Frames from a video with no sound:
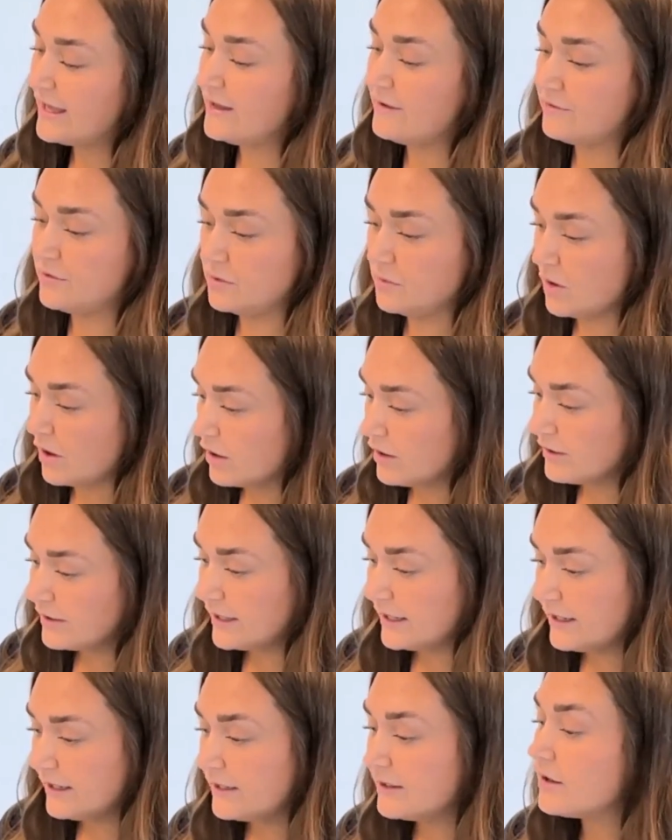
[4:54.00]
If you are
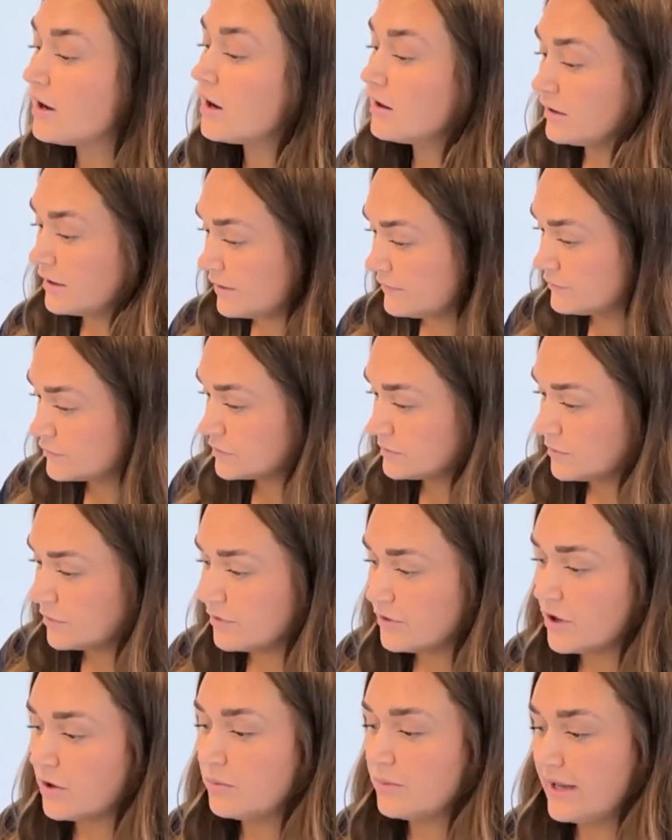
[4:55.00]
getting
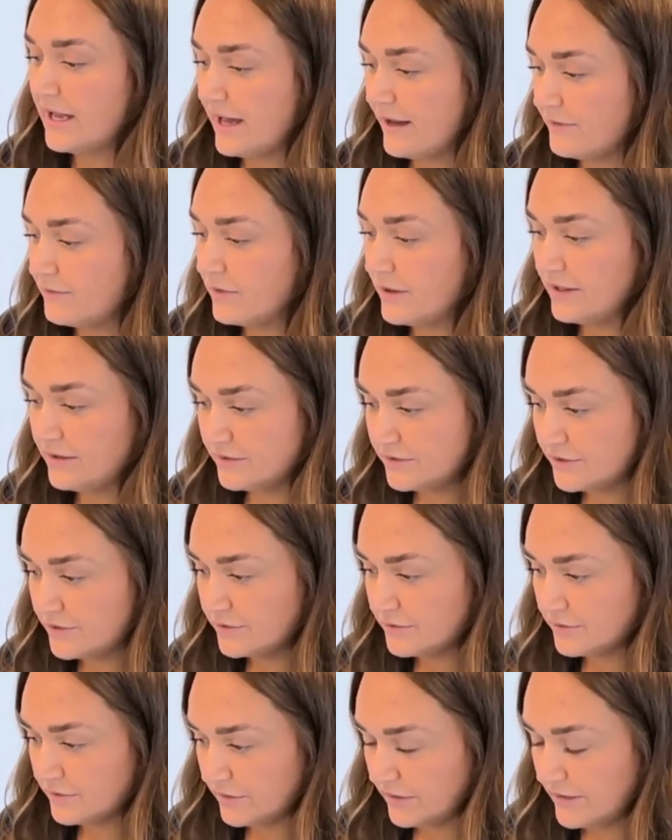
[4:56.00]
uncomfortable though, we have ways
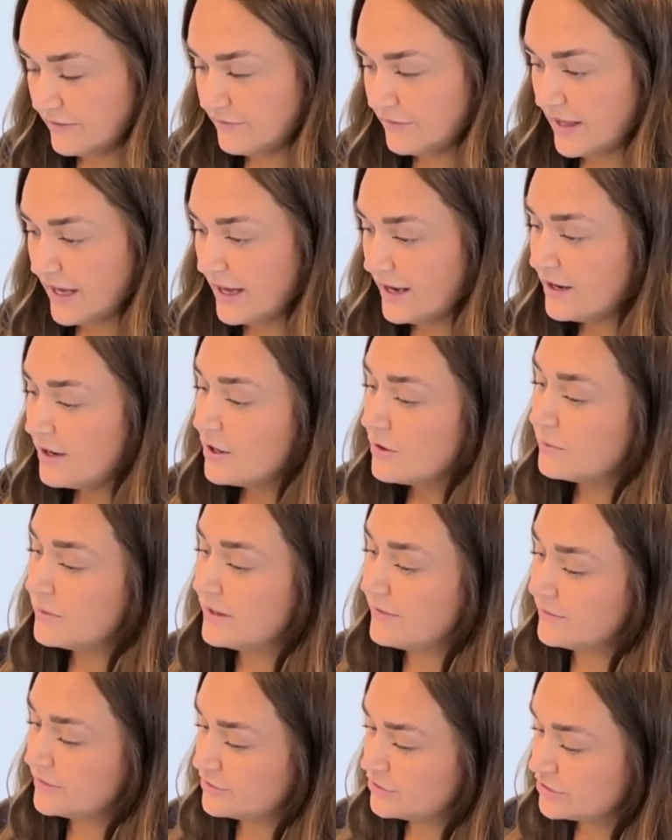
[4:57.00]
to relieve that.
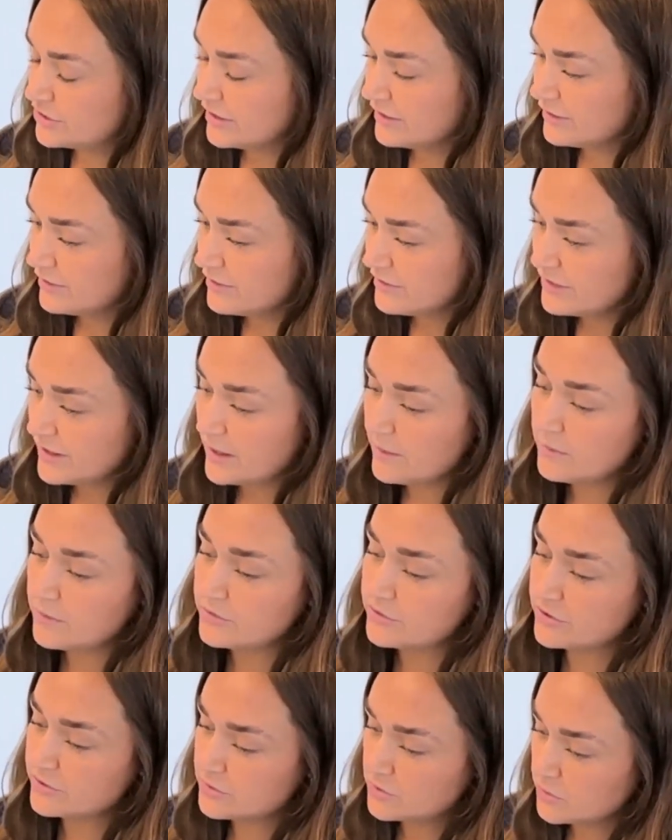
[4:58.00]
We have a chiller that
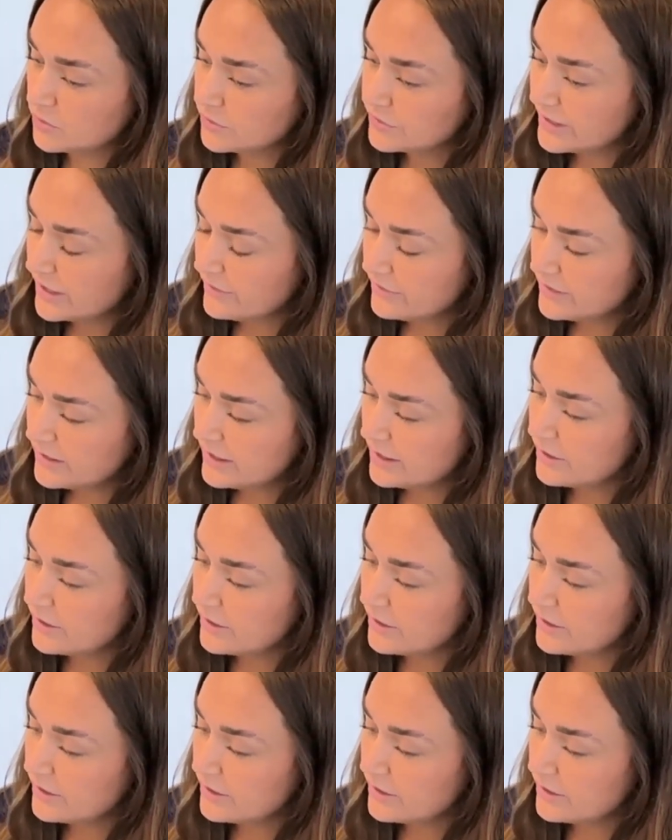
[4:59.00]
will just cool down the